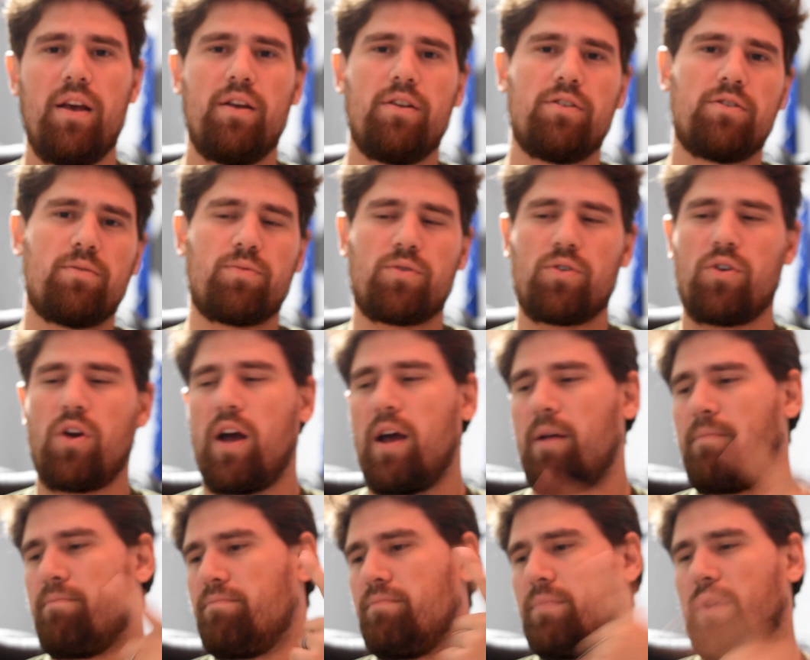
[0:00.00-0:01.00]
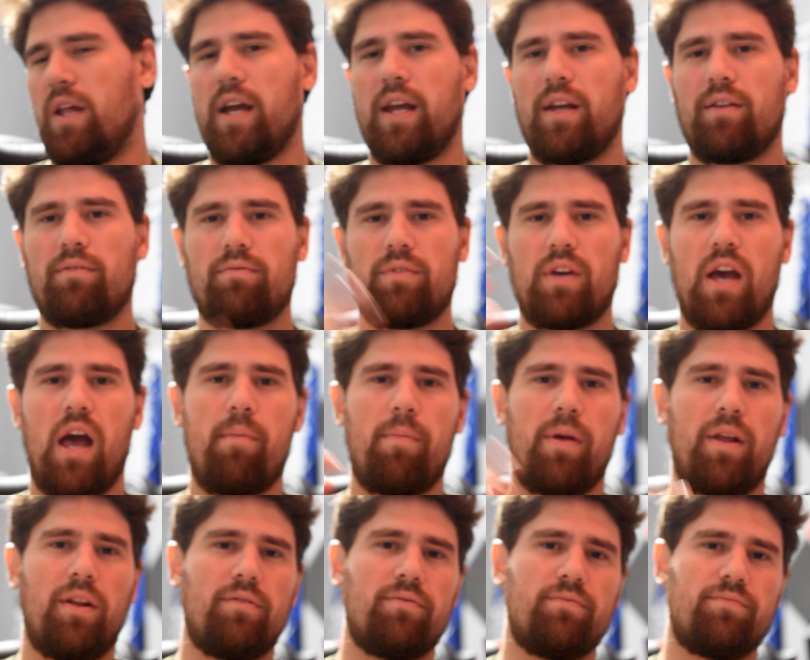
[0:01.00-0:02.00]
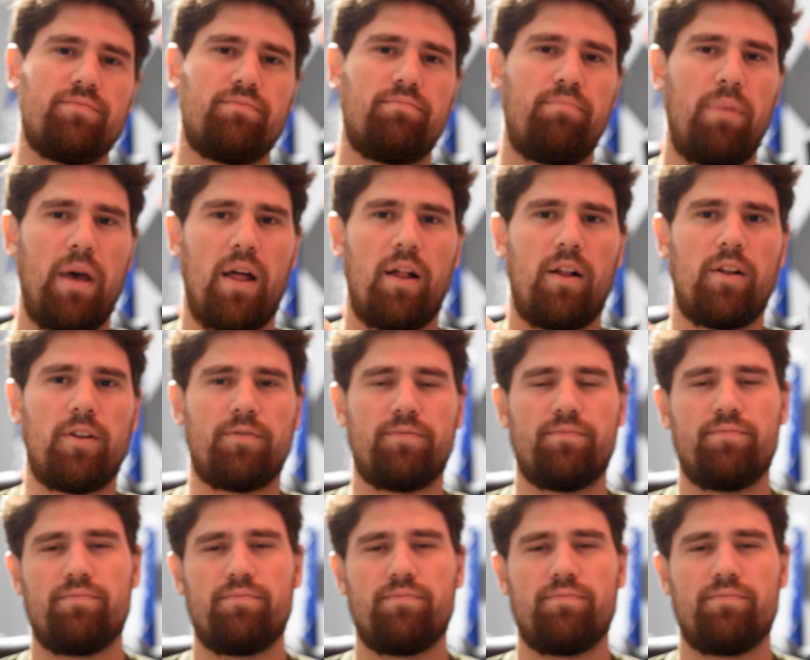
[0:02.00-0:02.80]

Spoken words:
Subscribe, like, comment, bell,